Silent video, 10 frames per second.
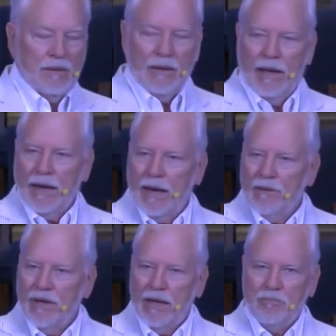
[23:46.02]
And
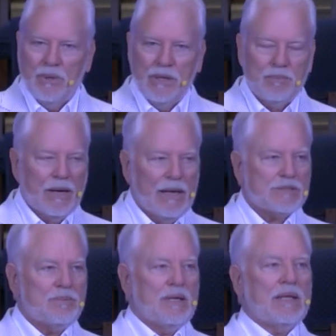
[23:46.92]
I've had people
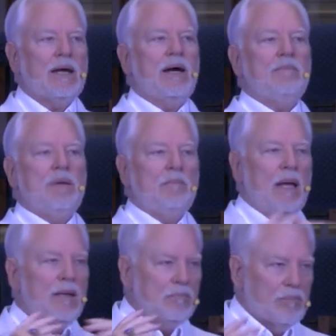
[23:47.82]
ask me to come and
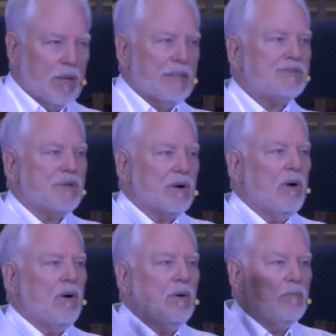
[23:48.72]
bless their
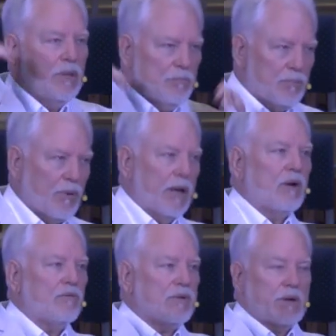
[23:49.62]
home and pray
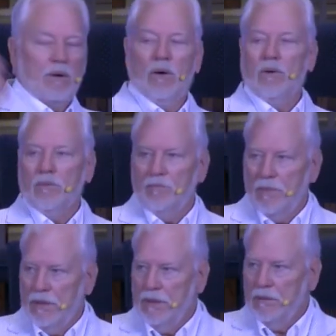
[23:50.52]
over their home.
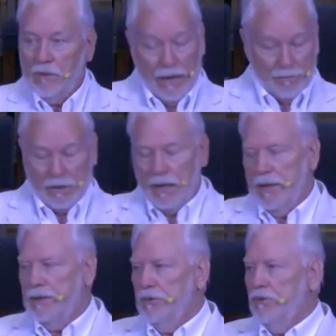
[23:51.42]
I'm
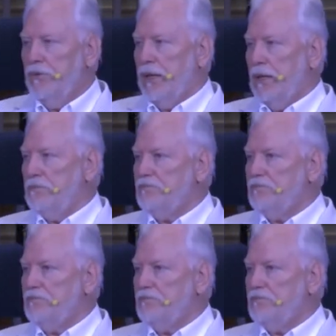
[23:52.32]
glad to do that.